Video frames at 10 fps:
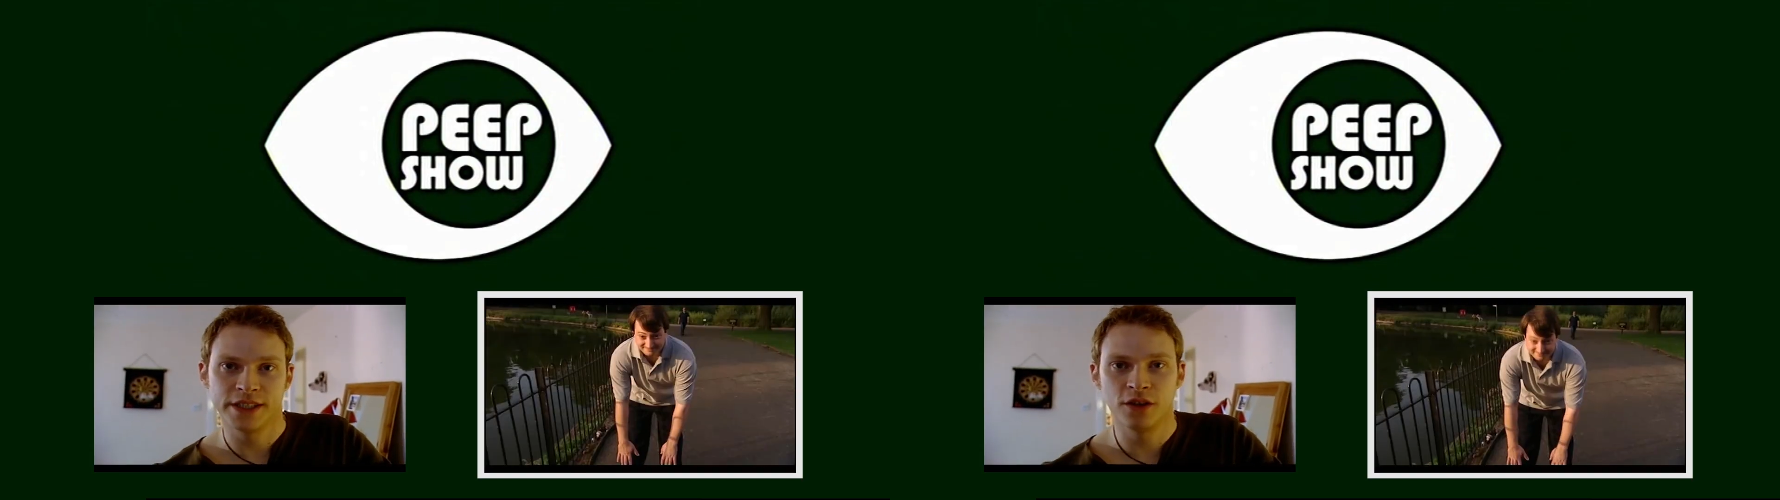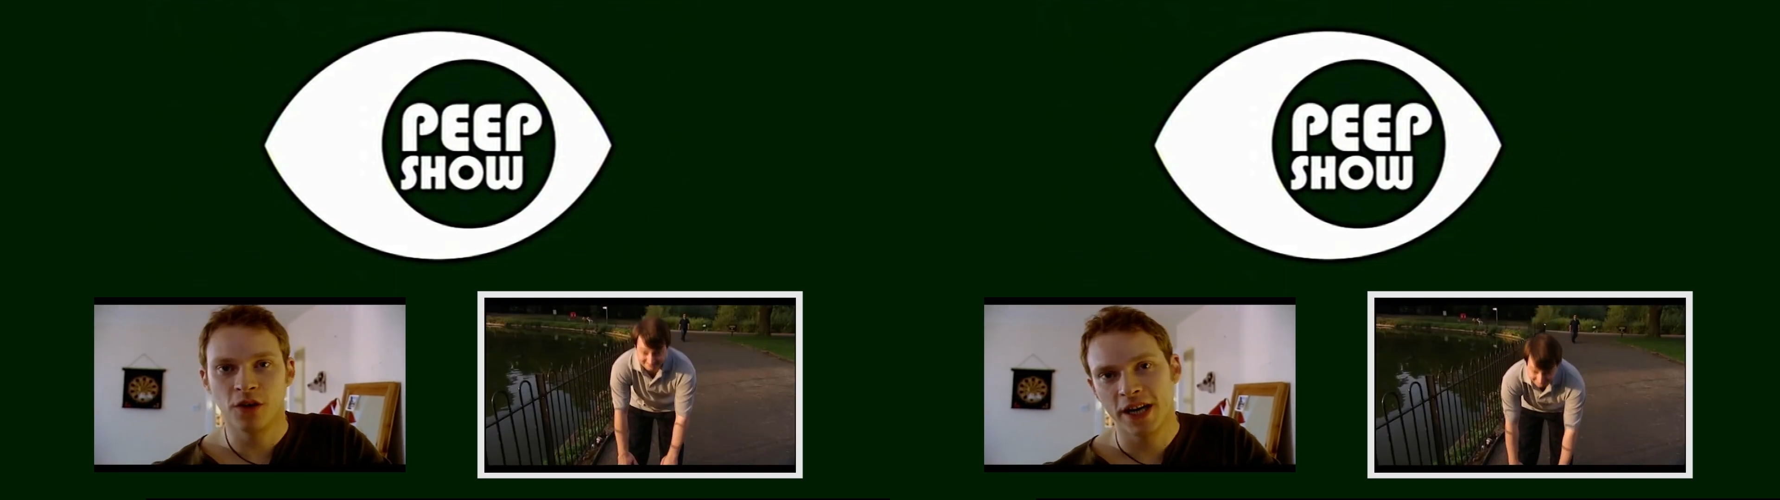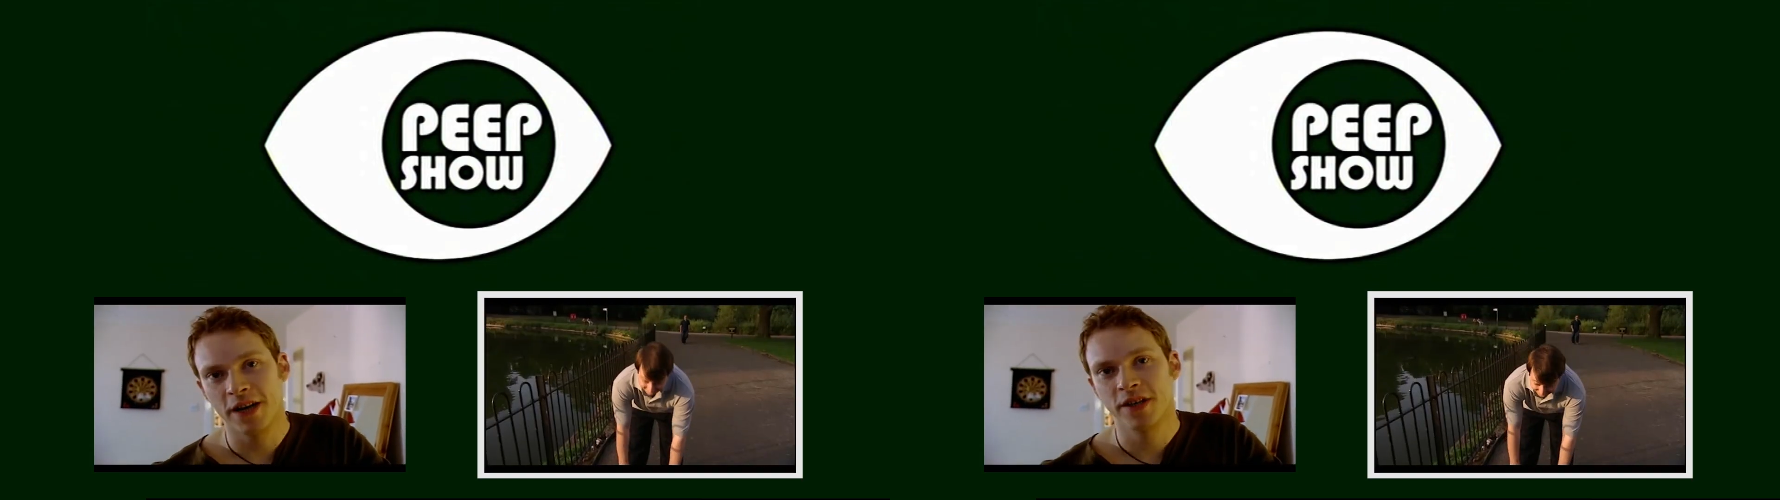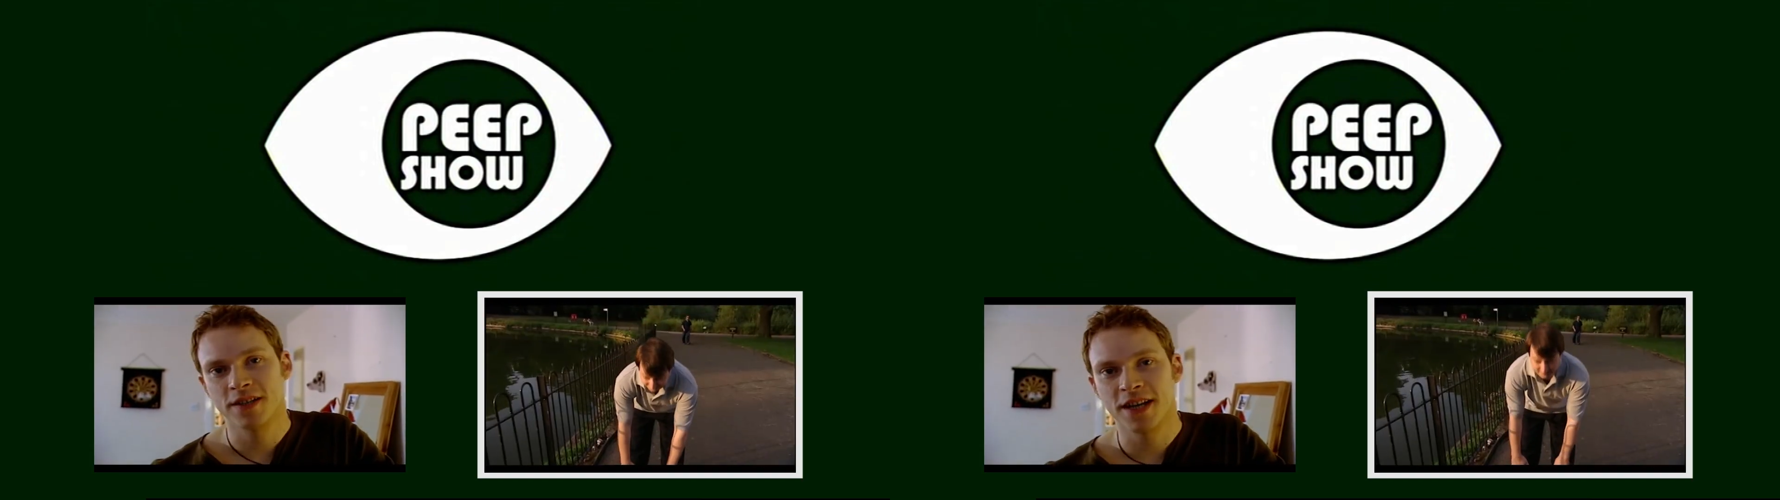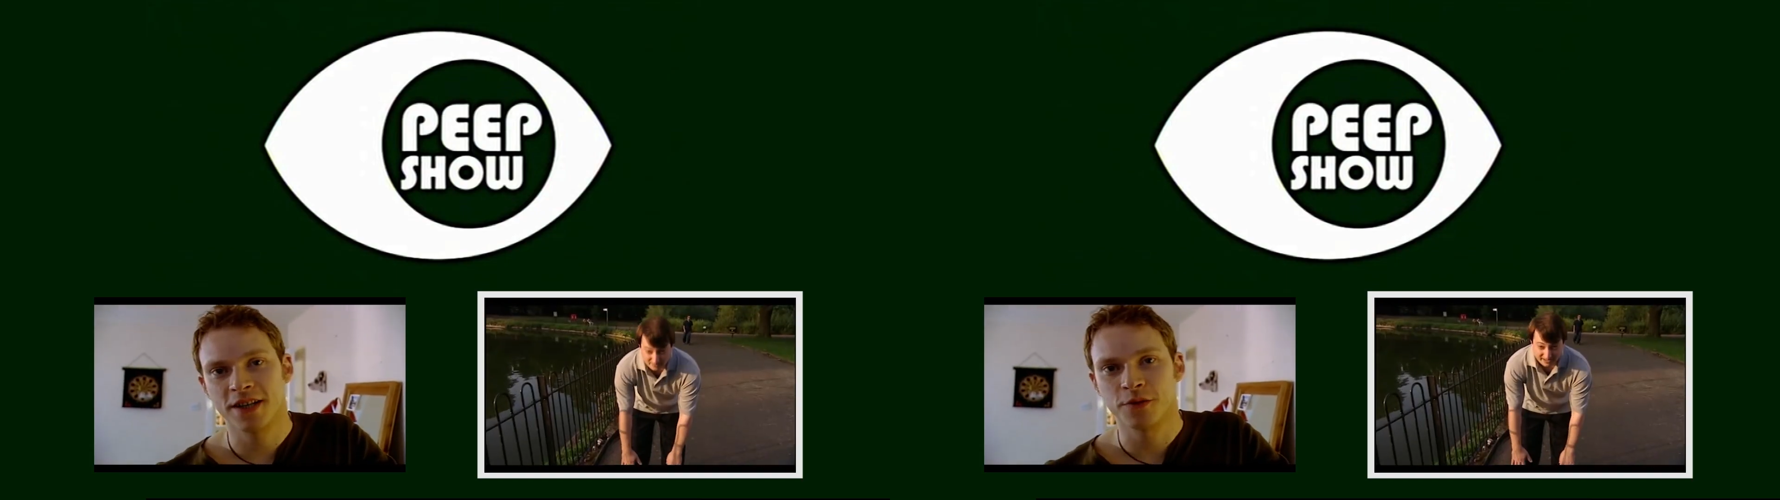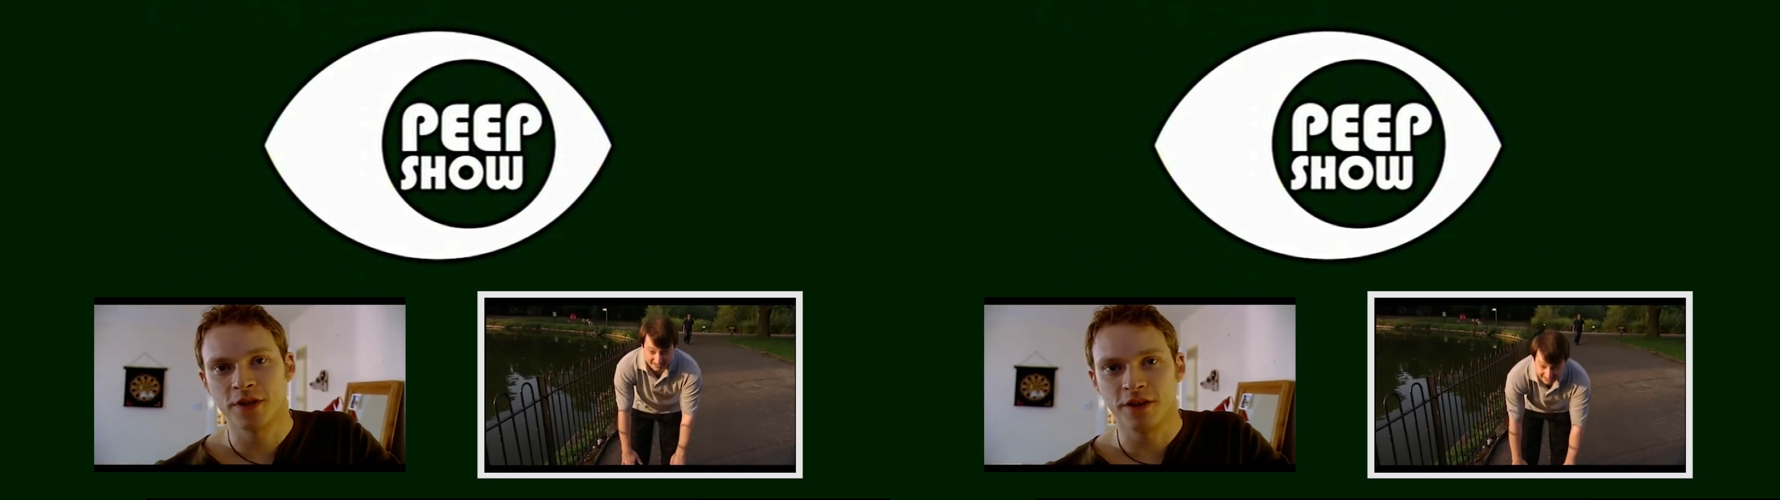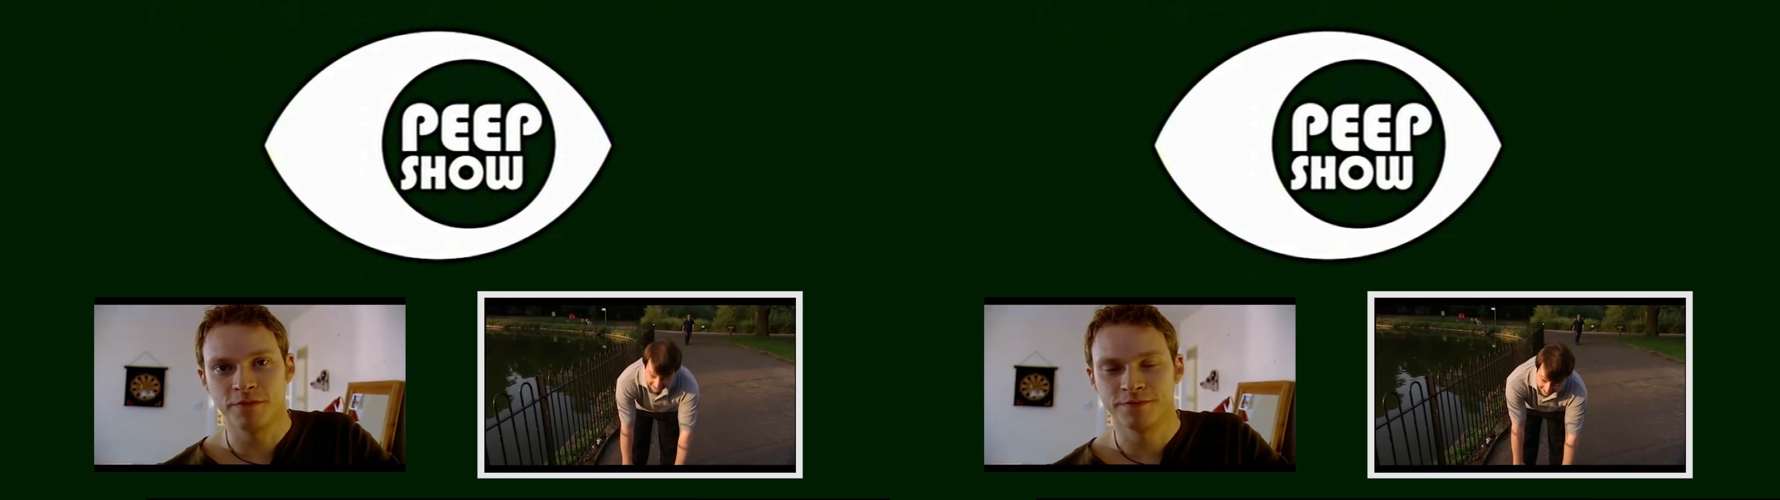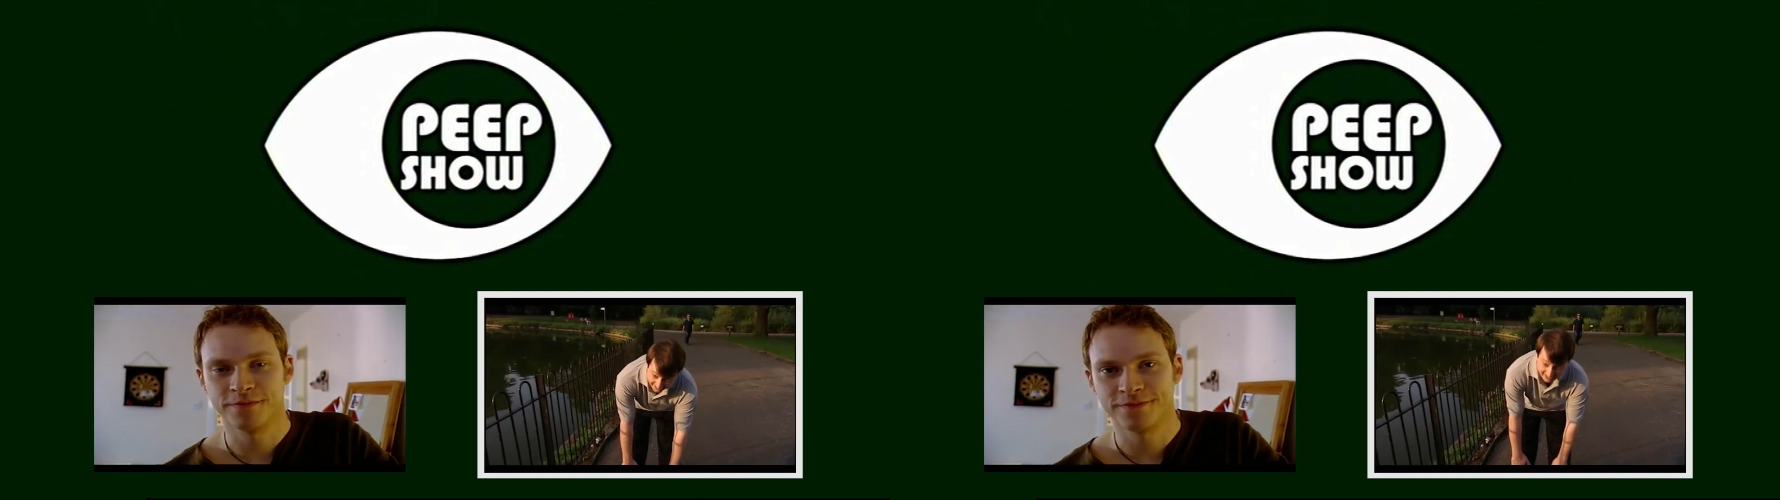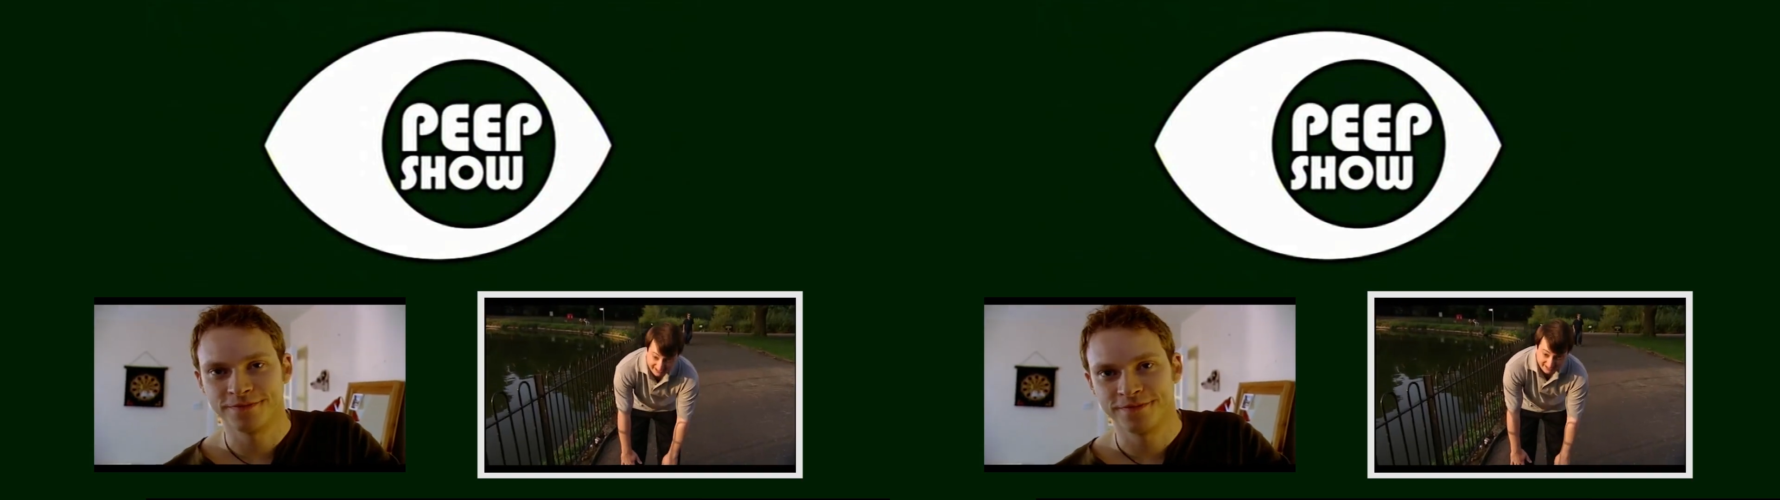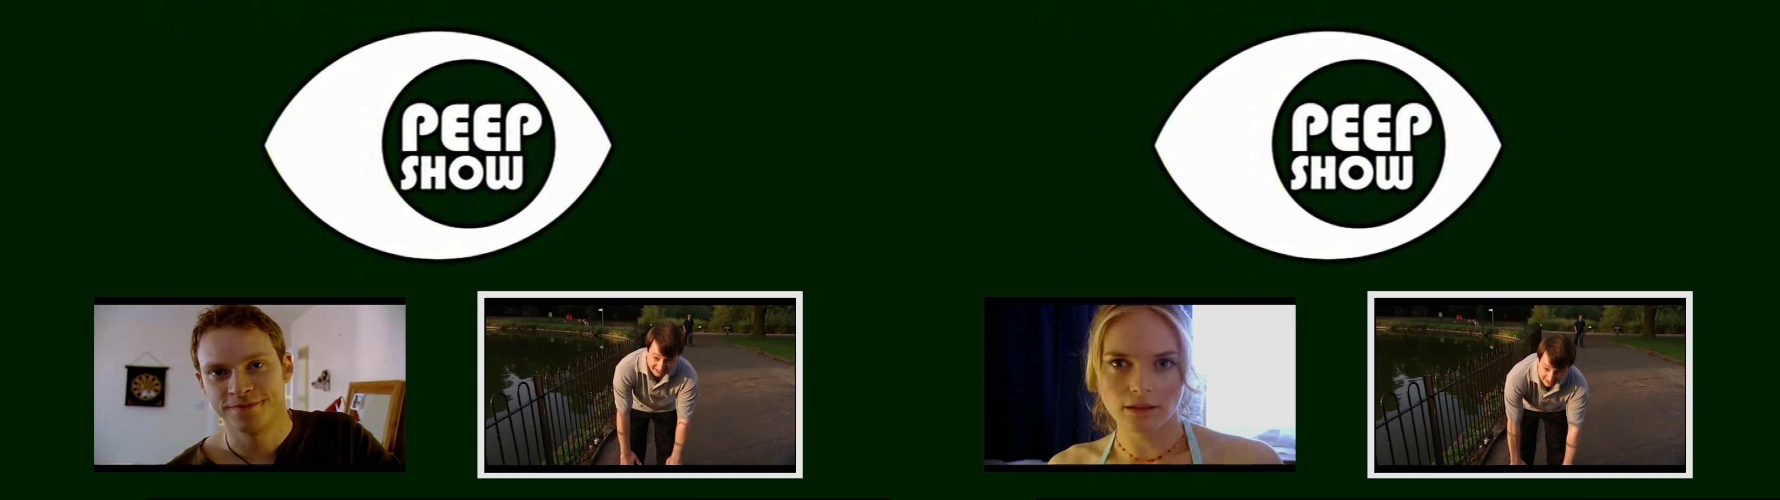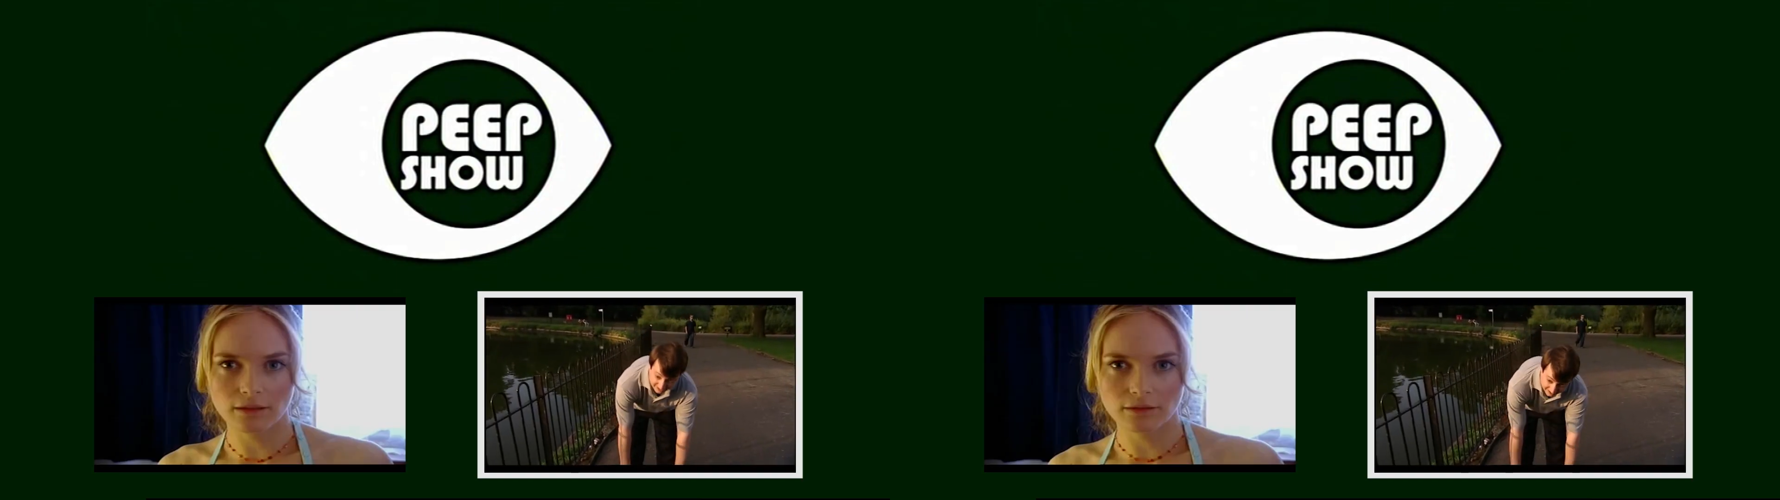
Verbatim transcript: and I've almost forgotten the images